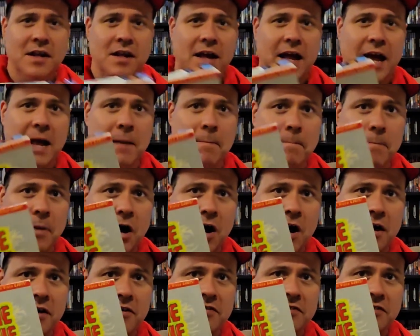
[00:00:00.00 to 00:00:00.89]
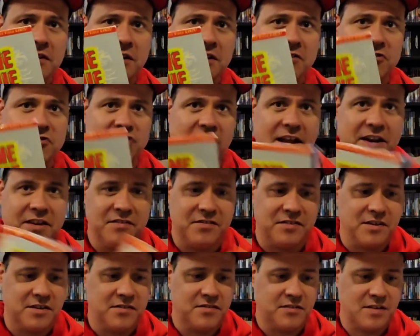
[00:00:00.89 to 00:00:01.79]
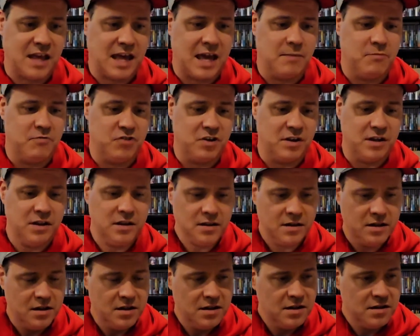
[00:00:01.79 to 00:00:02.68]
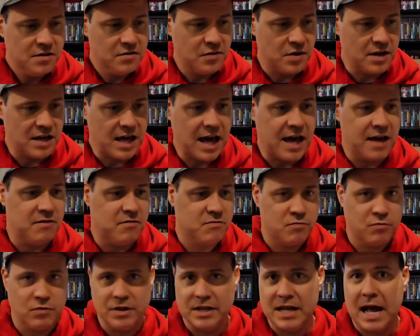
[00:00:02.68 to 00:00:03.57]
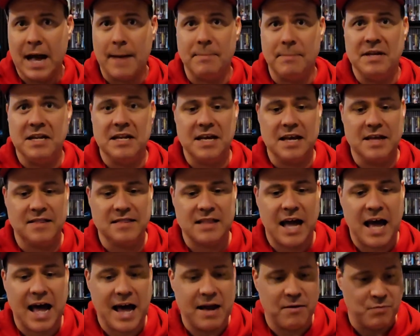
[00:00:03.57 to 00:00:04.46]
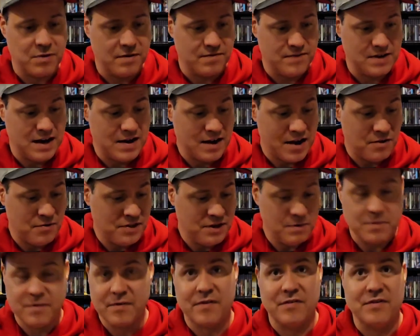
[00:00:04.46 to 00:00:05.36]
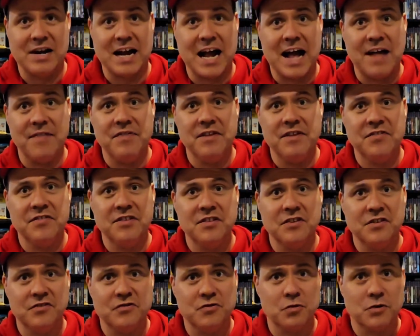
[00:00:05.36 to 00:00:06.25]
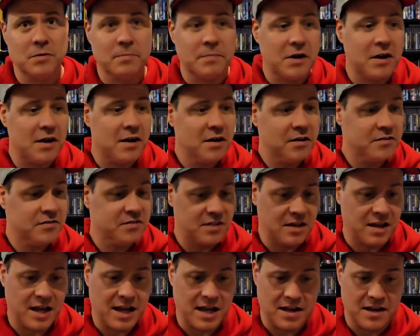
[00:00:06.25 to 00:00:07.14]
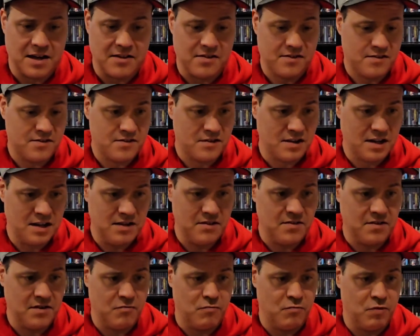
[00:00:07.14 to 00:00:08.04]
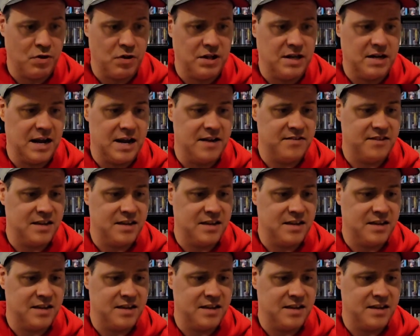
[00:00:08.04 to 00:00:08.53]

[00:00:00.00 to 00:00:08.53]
A boxed Genesis Game Genie. So again, really happy to get that. I don't think we've ever had this in the store boxed, and it's in really nice